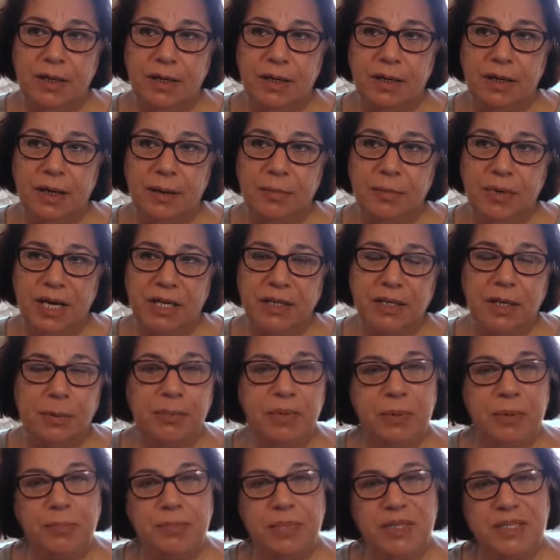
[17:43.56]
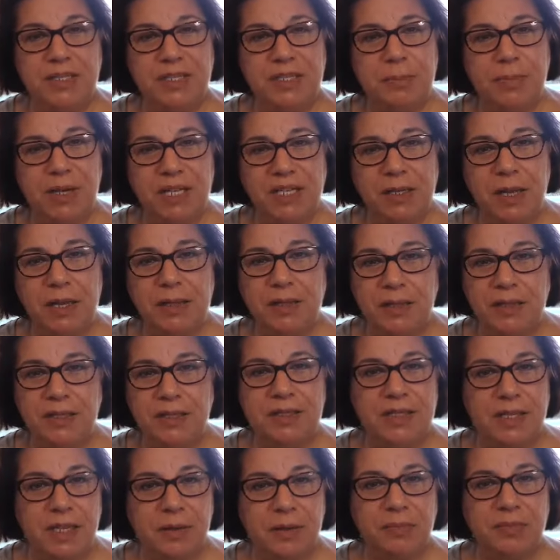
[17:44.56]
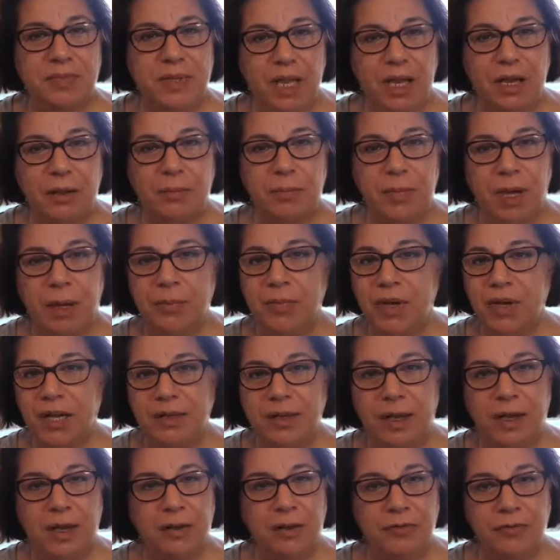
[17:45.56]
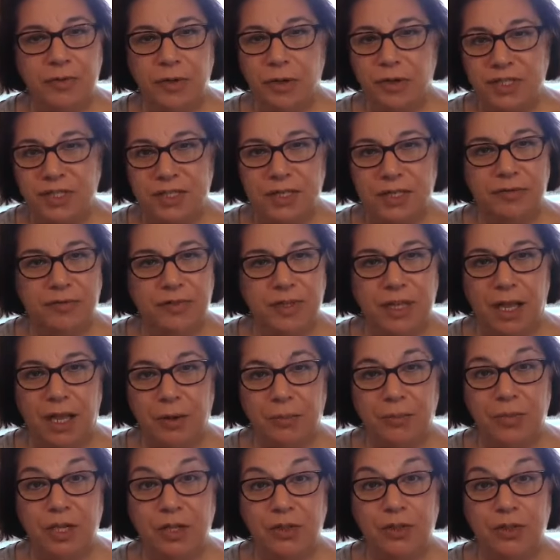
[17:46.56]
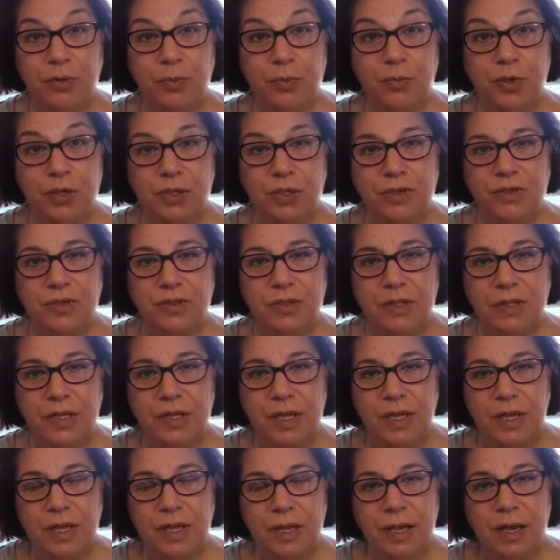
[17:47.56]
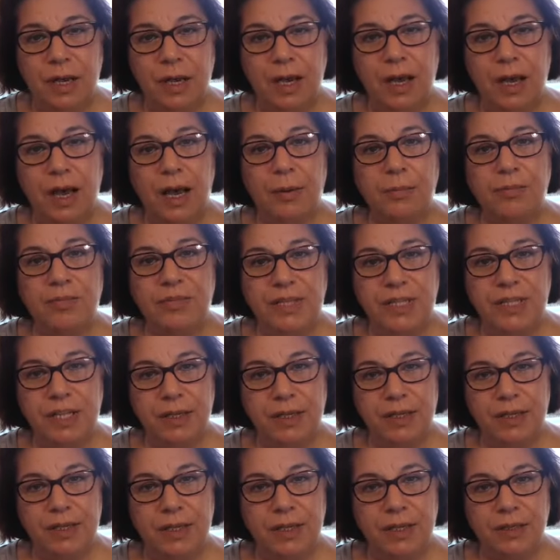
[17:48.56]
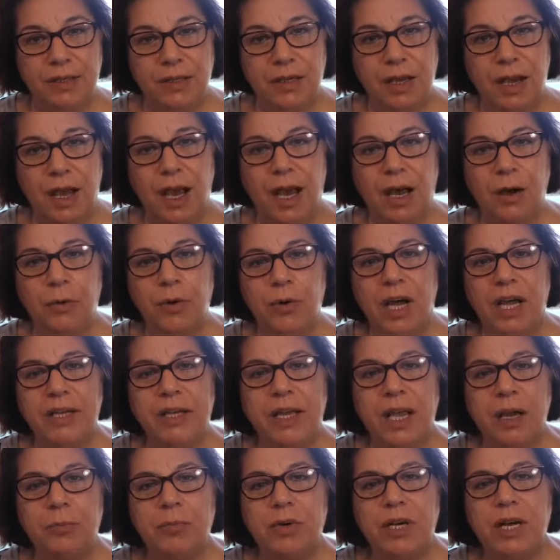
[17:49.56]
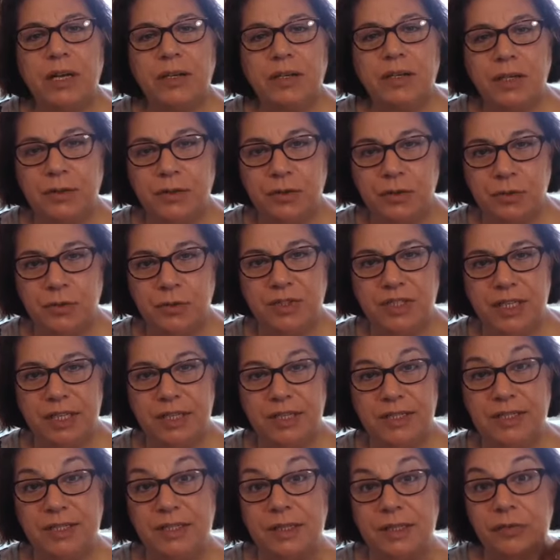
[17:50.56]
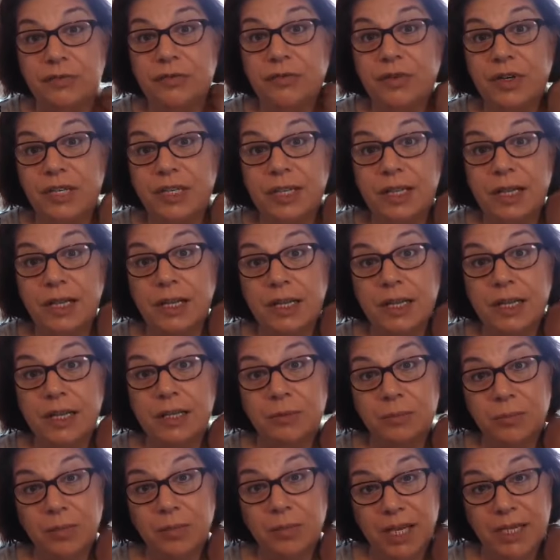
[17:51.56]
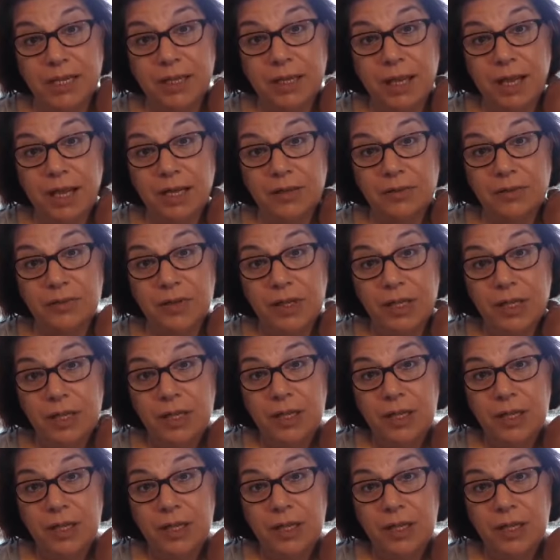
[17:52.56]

uh, I'm gonna be busy, but at the same time, I'm gonna have lots of time in the woods. I'm thinking how I am gonna do things differently in my life